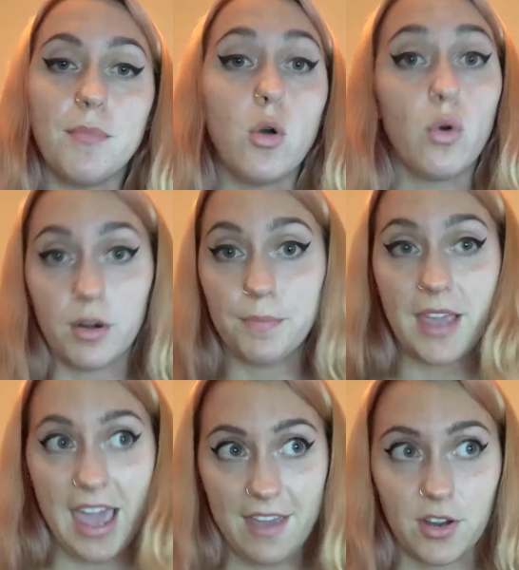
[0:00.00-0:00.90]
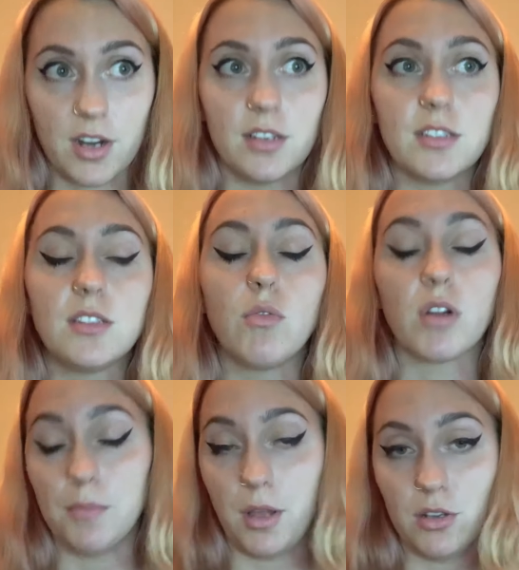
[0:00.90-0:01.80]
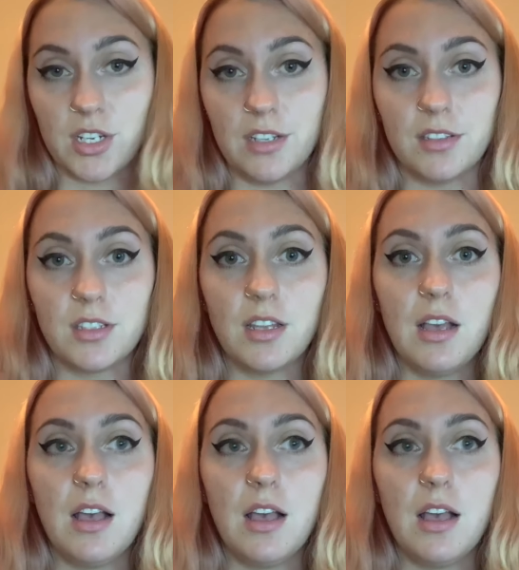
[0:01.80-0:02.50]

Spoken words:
or behaviors or compulsions